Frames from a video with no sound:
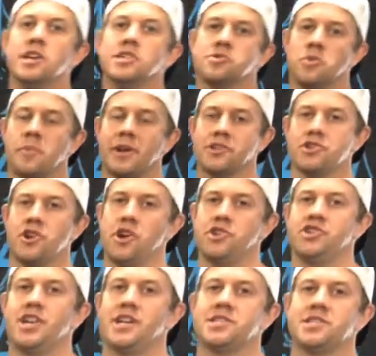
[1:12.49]
So we're making sure our
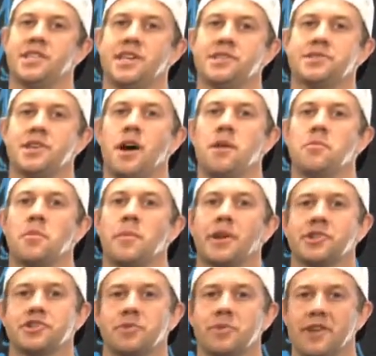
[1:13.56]
chest stays up. We're
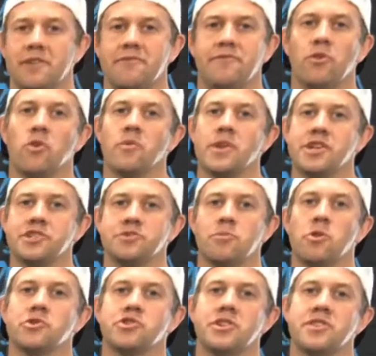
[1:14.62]
making sure we get full range of
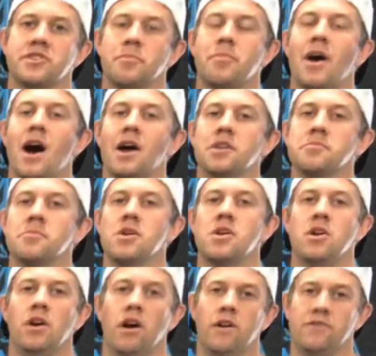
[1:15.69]
motion at the bottom
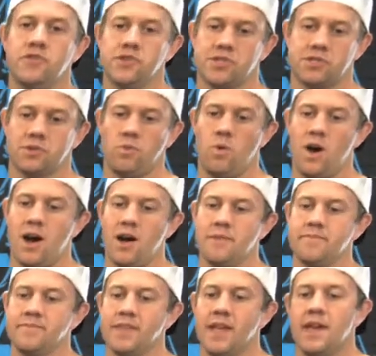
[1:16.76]
of the
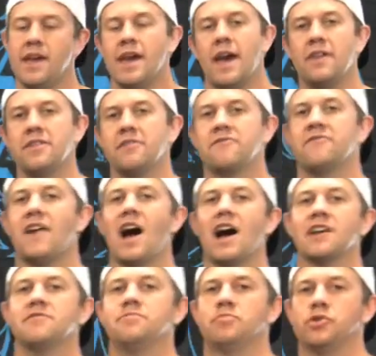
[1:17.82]
squat. And then
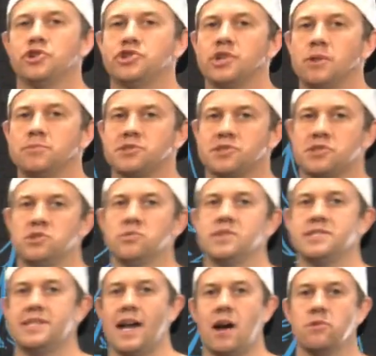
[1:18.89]
5 push-ups to a
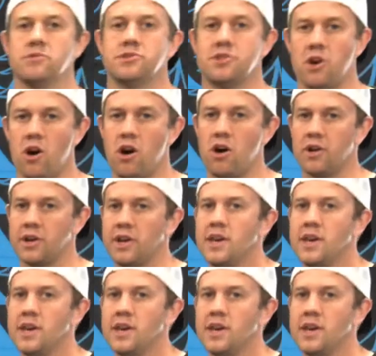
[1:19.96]
down dog.